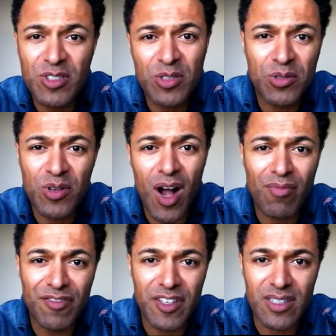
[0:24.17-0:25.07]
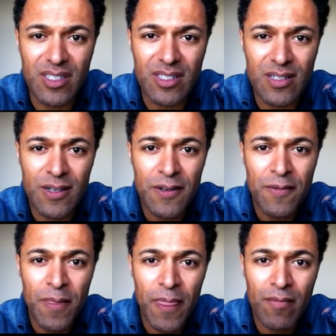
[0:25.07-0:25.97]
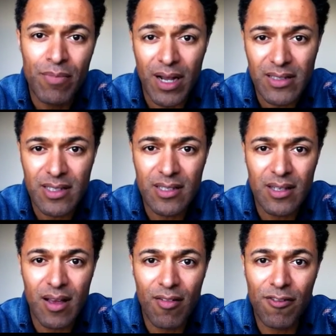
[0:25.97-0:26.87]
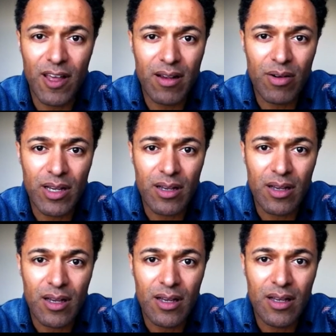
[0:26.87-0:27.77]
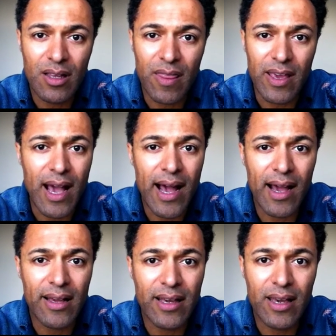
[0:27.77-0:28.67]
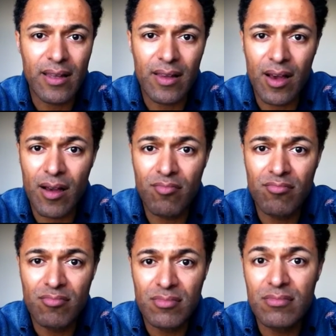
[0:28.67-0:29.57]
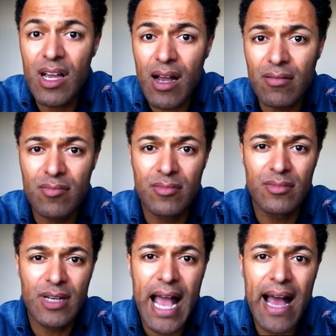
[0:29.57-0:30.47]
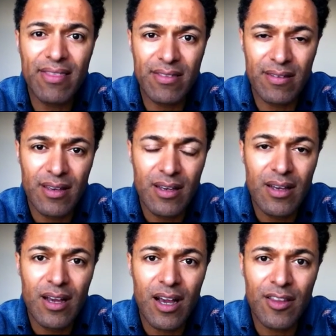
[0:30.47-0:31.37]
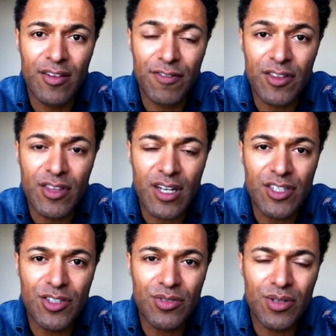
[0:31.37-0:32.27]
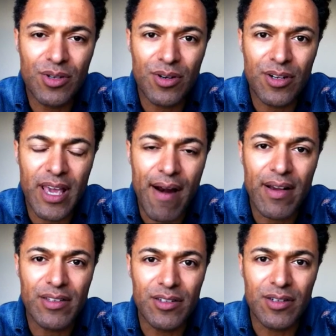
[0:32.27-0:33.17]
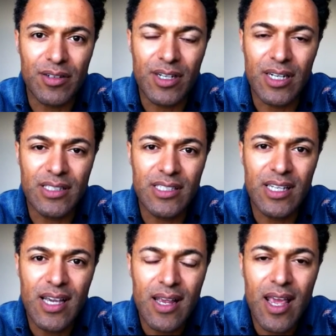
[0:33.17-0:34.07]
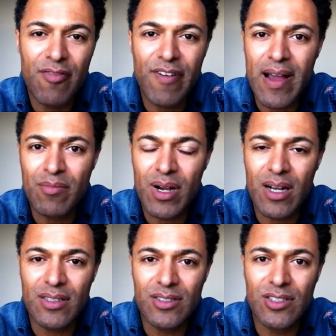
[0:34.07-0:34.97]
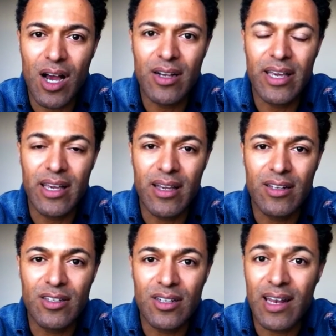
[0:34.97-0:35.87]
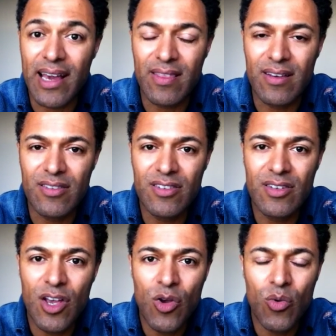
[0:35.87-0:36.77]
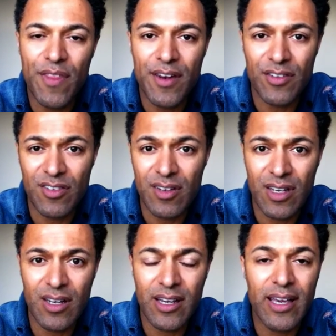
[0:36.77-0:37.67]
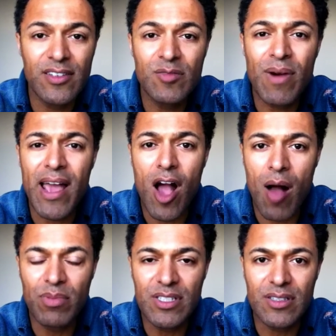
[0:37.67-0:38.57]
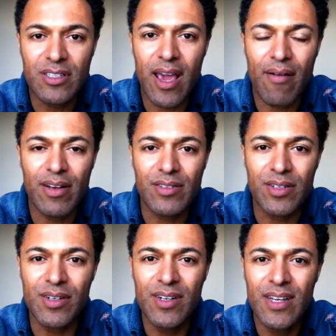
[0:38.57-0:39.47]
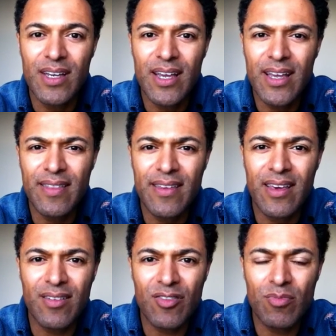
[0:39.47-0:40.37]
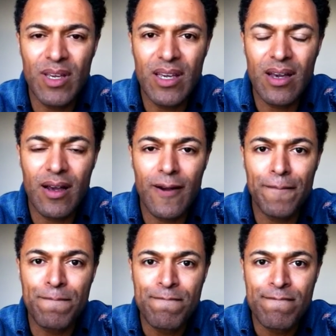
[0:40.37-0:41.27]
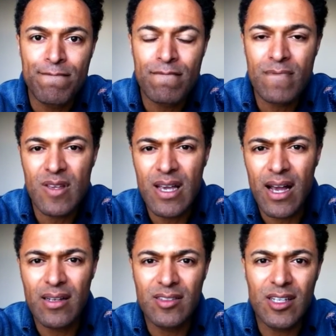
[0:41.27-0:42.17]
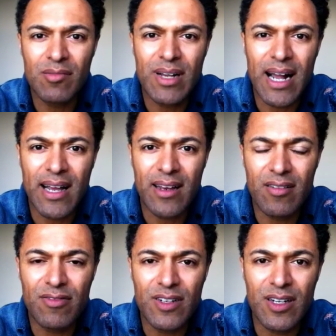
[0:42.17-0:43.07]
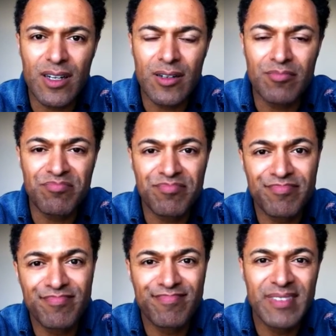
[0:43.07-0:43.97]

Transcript: too obvious. But flickering the eye can, add a different touch to your character, because if I'm talking like this within a scene against my opposite character, it gives me some kind of